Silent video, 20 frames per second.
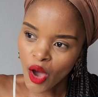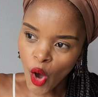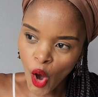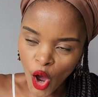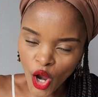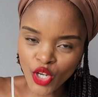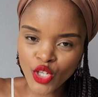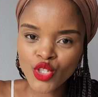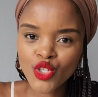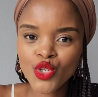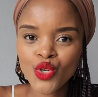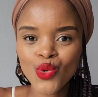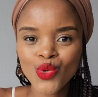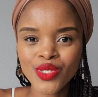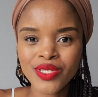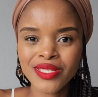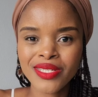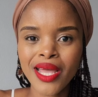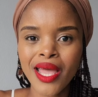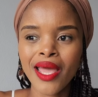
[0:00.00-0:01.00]
On
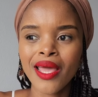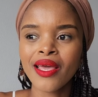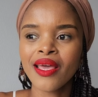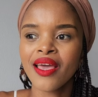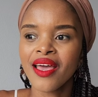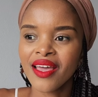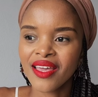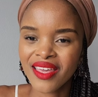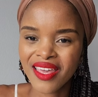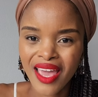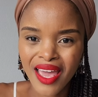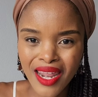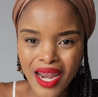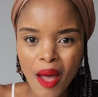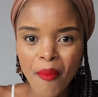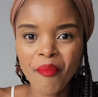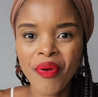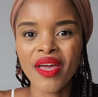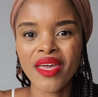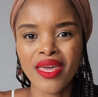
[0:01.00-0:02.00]
Tuesday, get
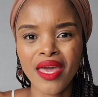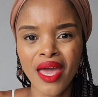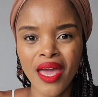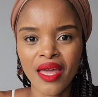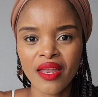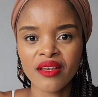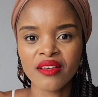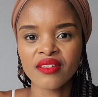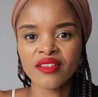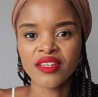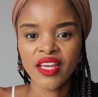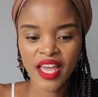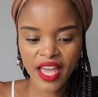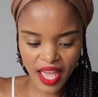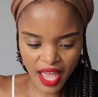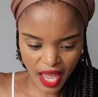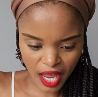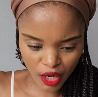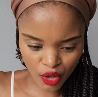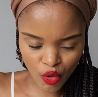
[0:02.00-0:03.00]
up again
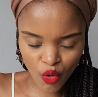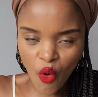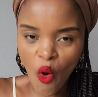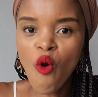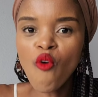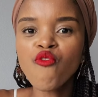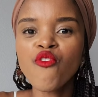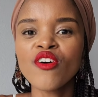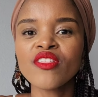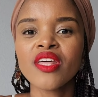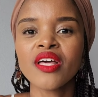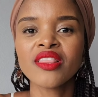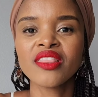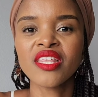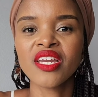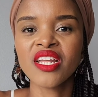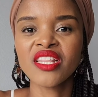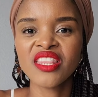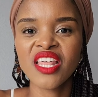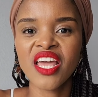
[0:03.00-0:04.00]
and go for the
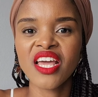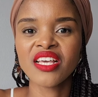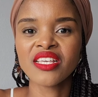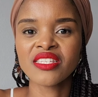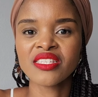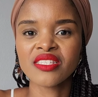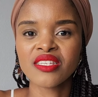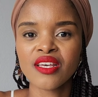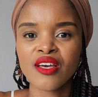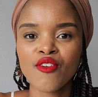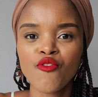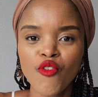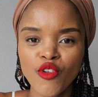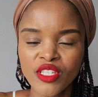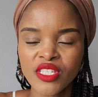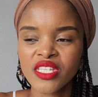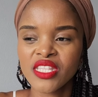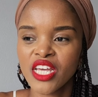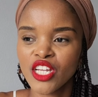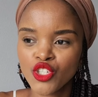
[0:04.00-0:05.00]
three things,
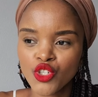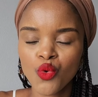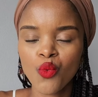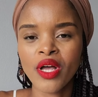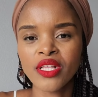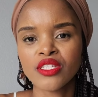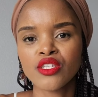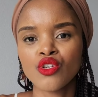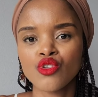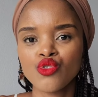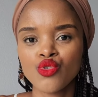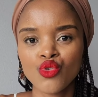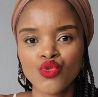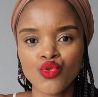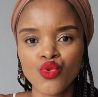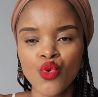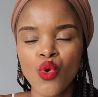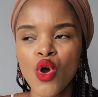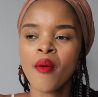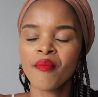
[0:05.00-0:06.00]
futhi, that you wanted to
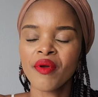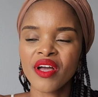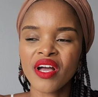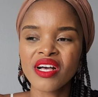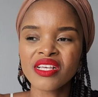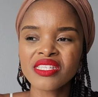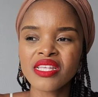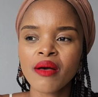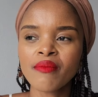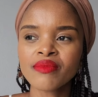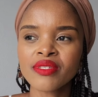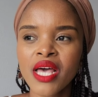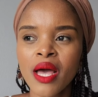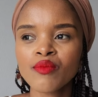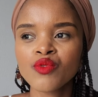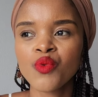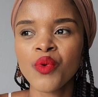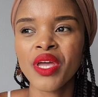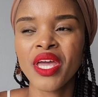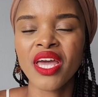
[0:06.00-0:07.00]
do. Because
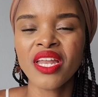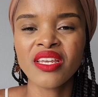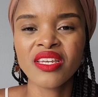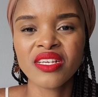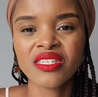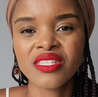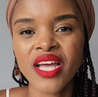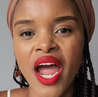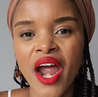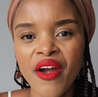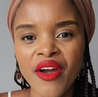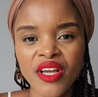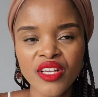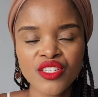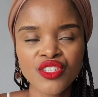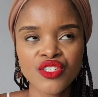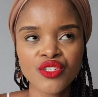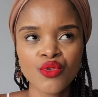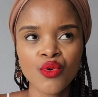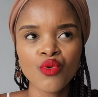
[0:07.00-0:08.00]
sometimes we get
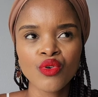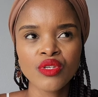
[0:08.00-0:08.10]
discouraged.